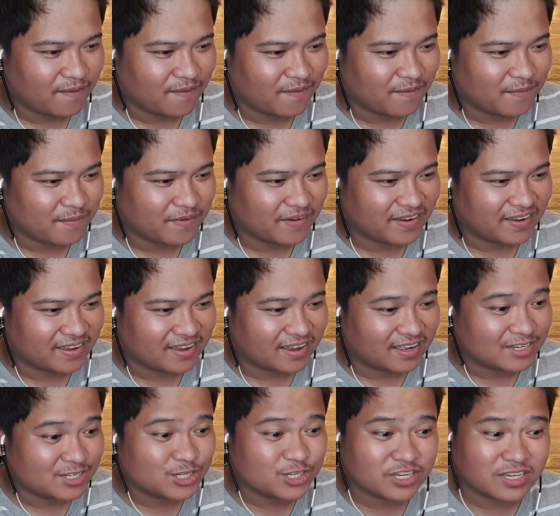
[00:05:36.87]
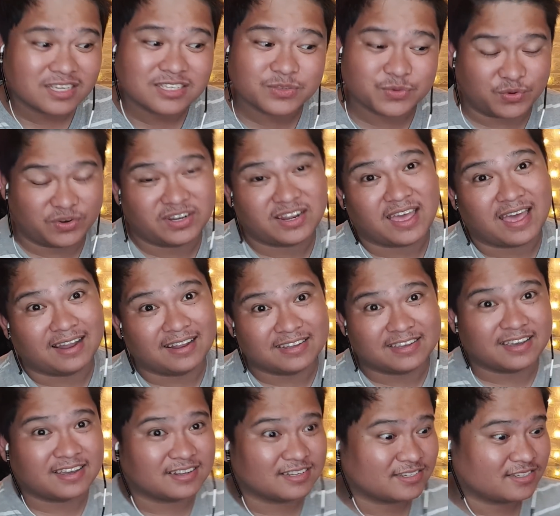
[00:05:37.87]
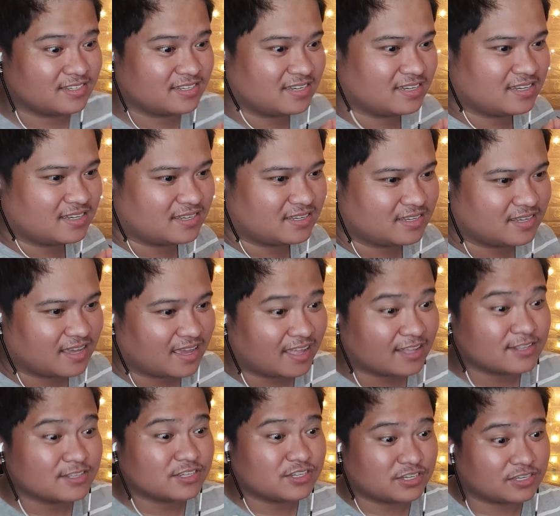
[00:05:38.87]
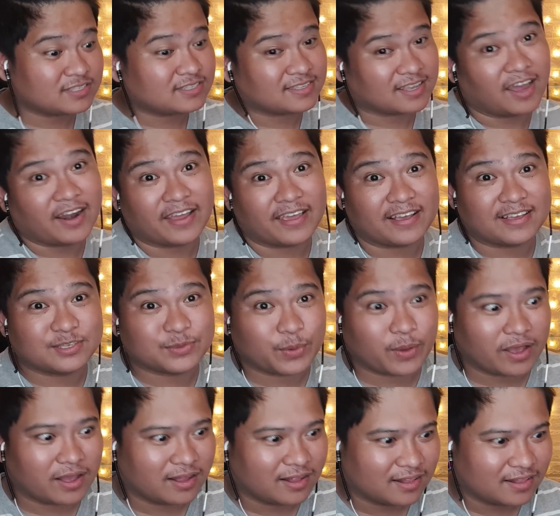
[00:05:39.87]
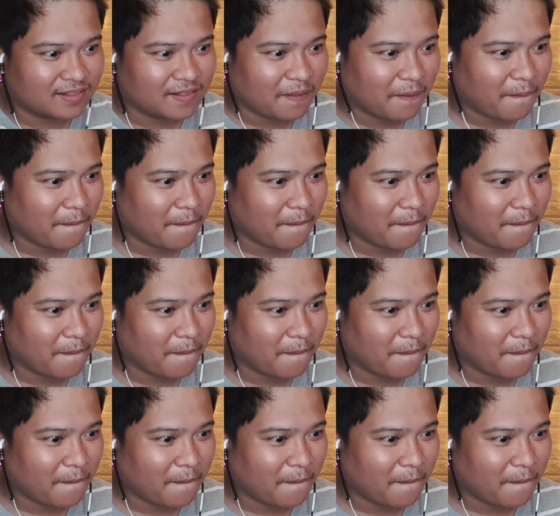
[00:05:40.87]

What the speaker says: Oh my god, she's really elegant. And she's stunning as well.